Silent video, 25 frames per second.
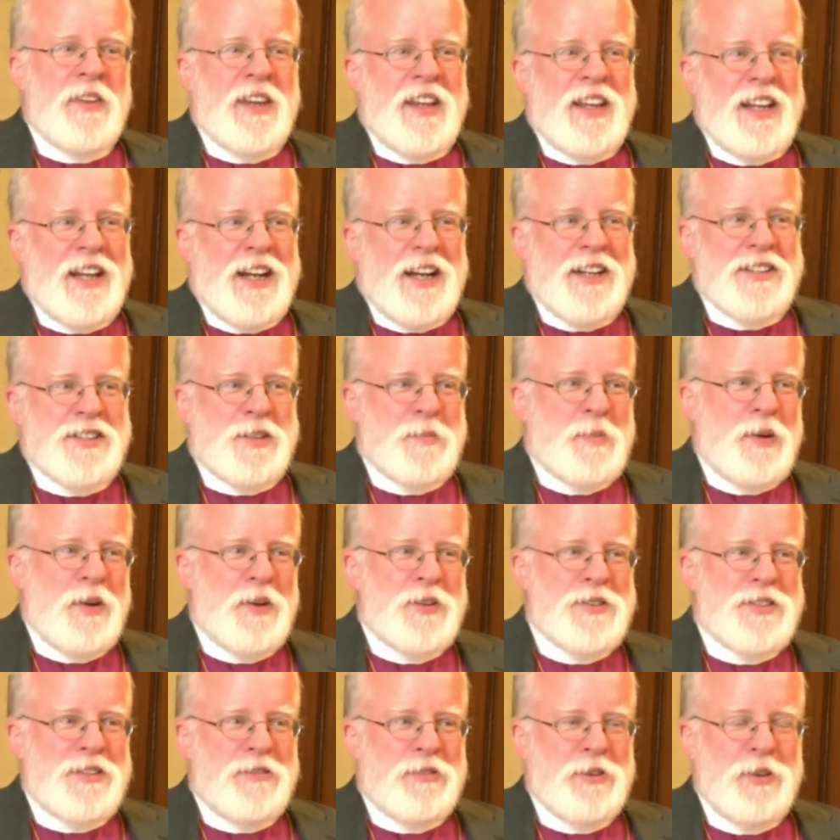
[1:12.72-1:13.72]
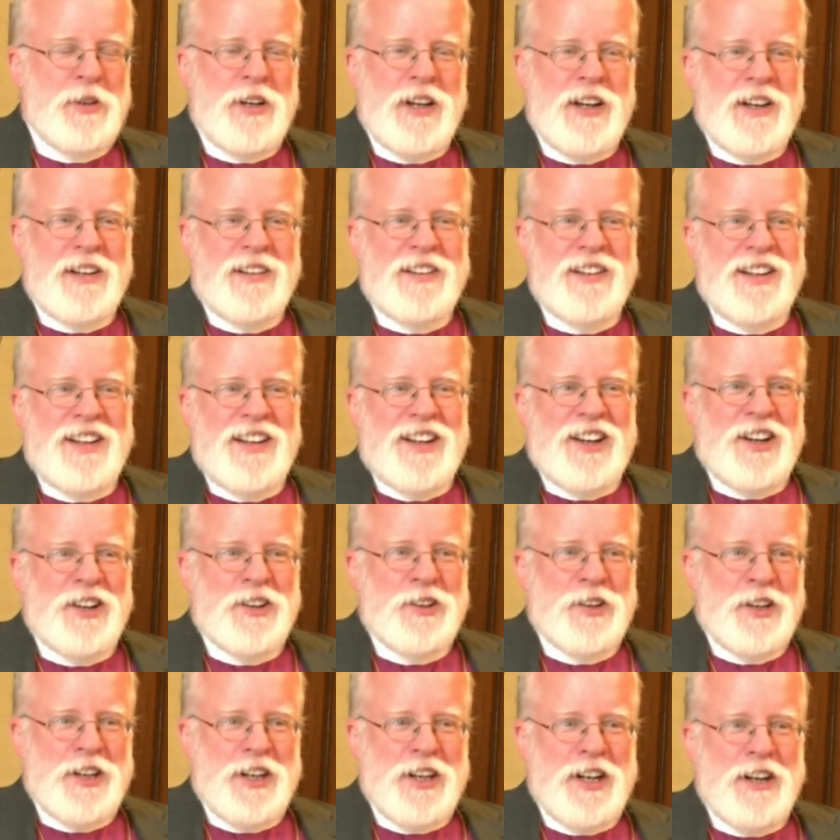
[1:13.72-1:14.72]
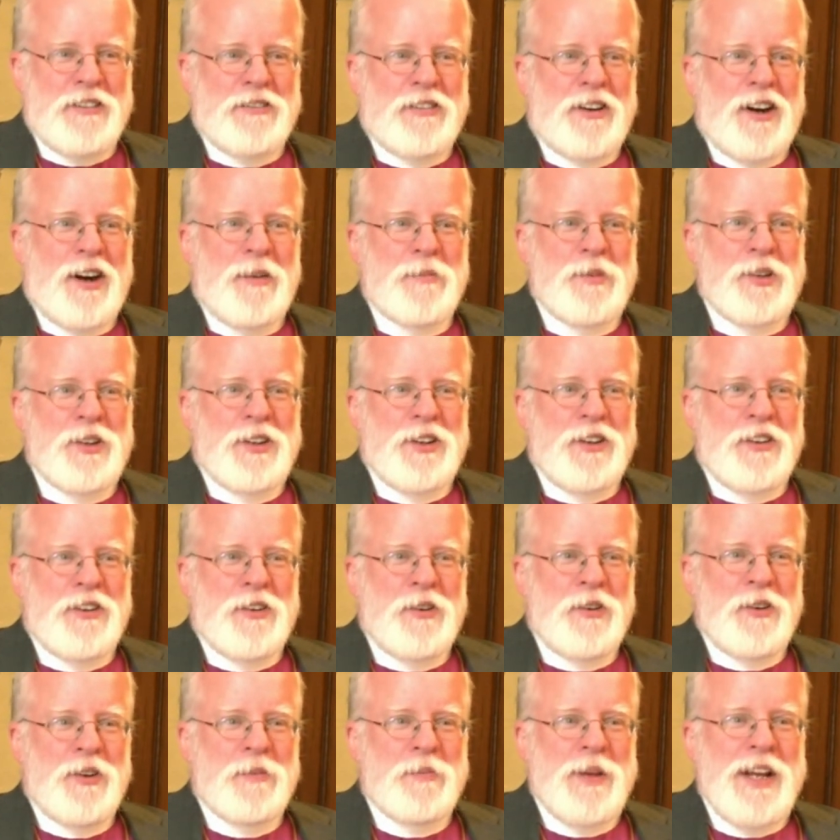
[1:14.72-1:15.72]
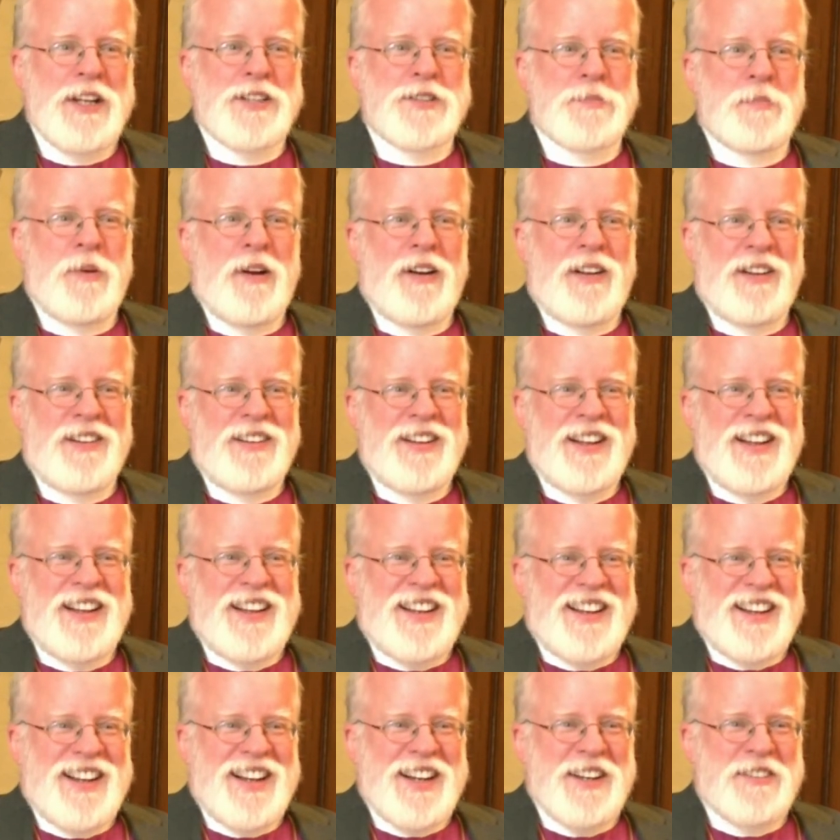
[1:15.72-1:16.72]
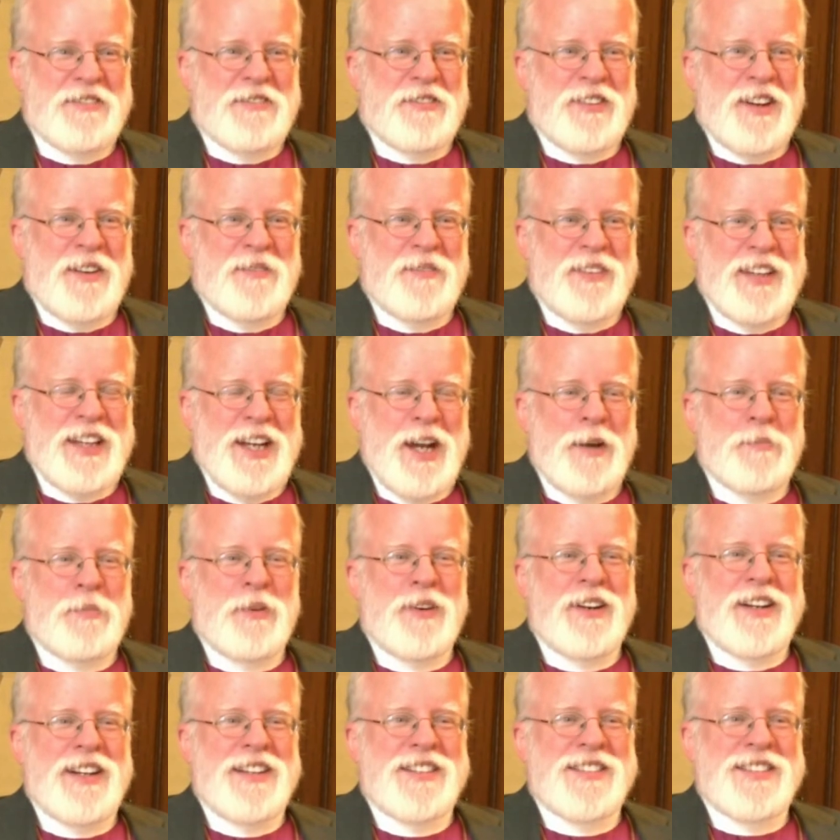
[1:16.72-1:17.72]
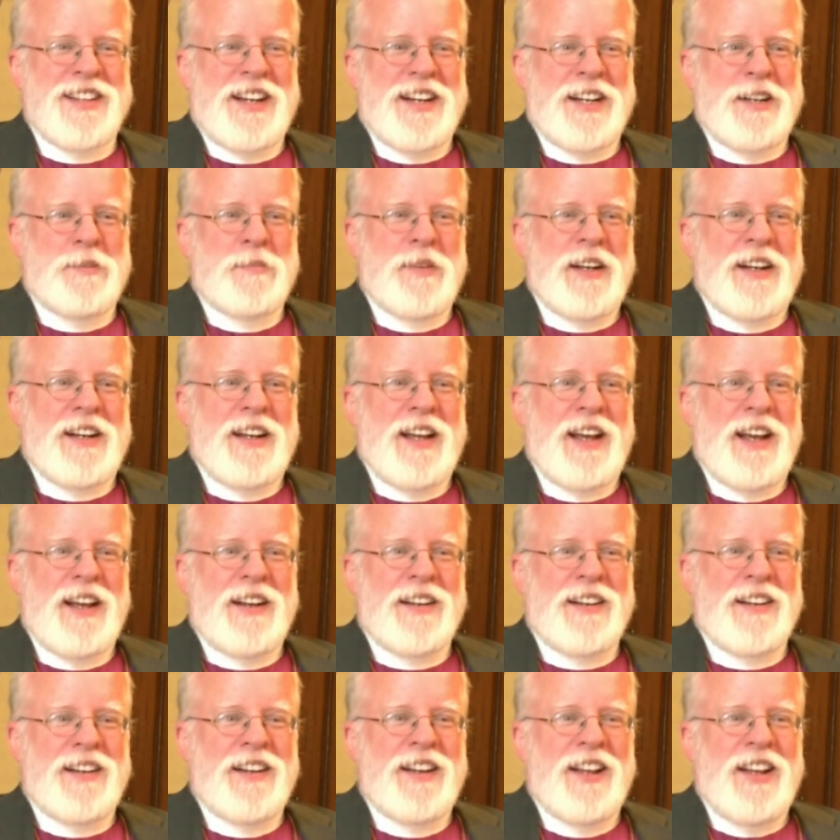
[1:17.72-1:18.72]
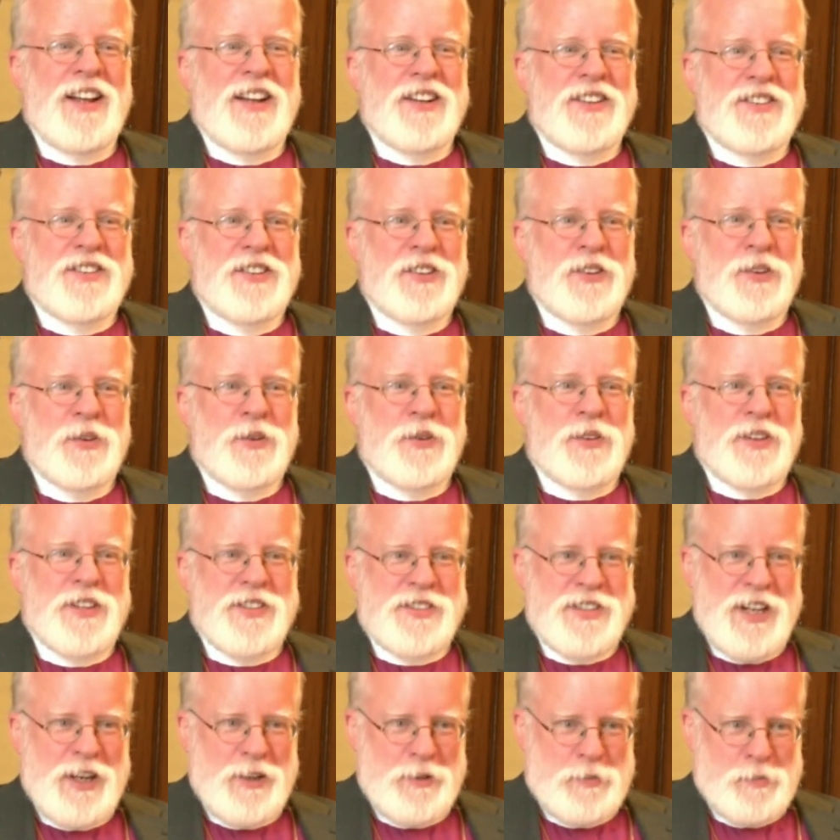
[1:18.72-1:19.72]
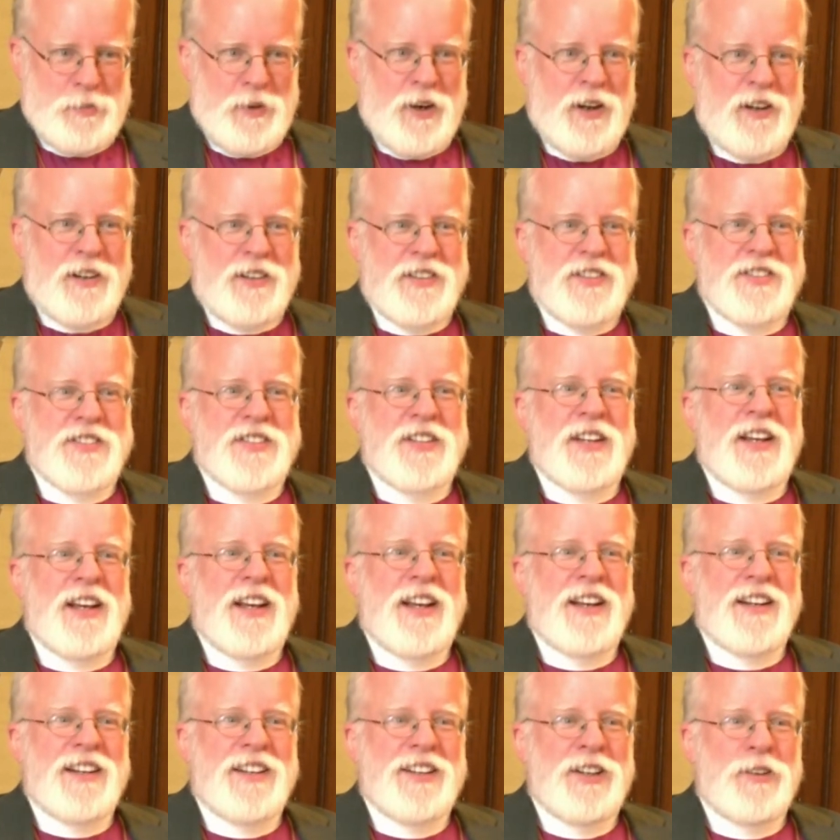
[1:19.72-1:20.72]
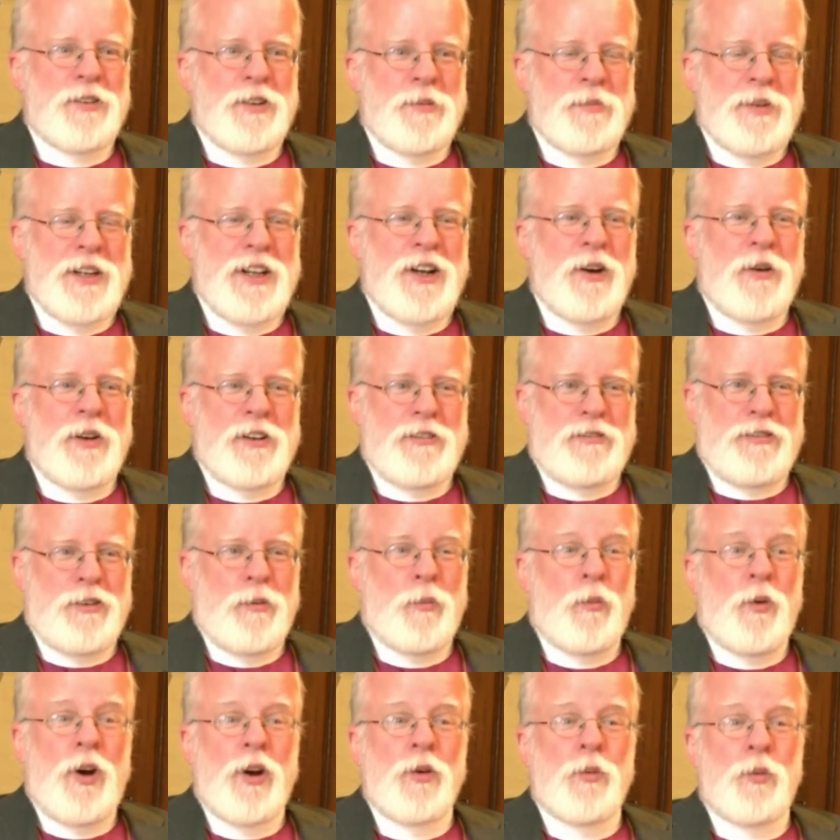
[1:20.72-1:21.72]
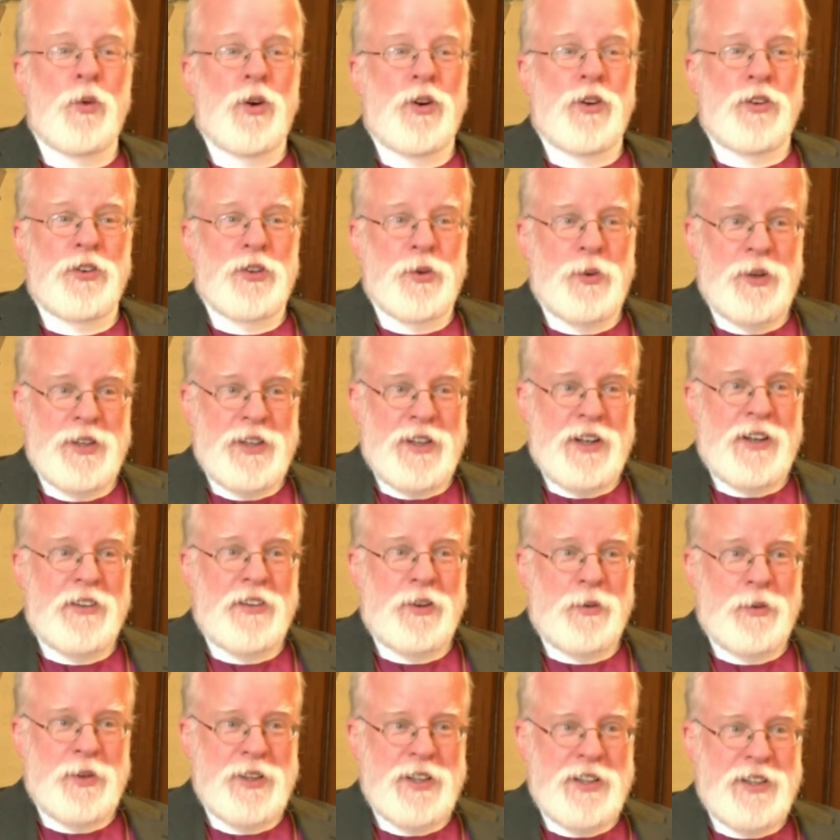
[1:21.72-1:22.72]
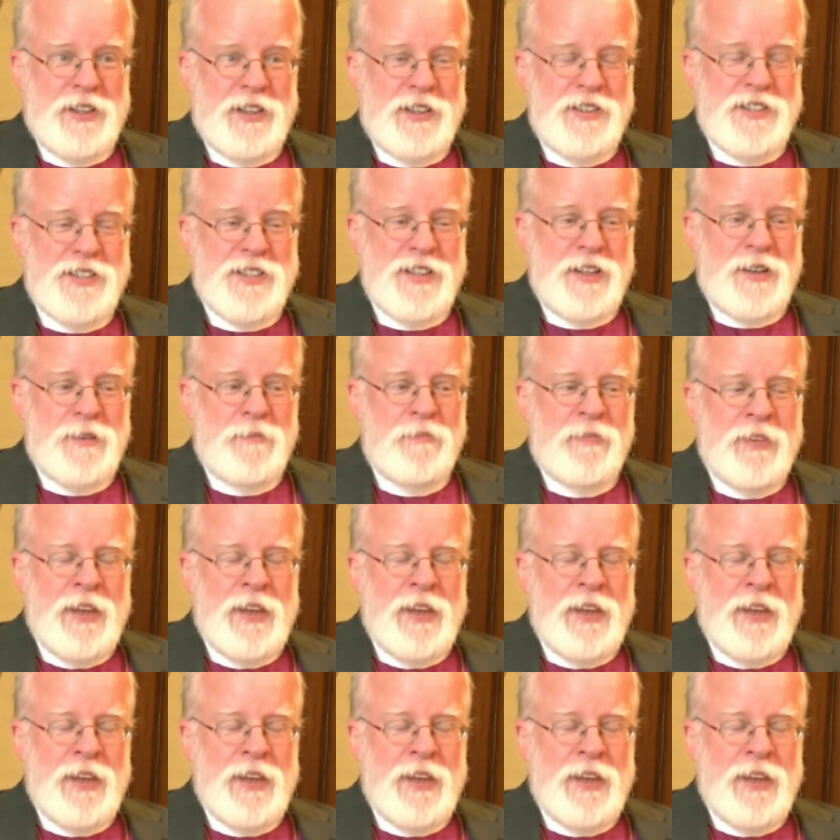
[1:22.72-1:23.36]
I suppose if you had a good enough arm, you could throw a baseball from the Upper East Side in Manhattan to the South Bronx, and you would be going from one world to another when you did so.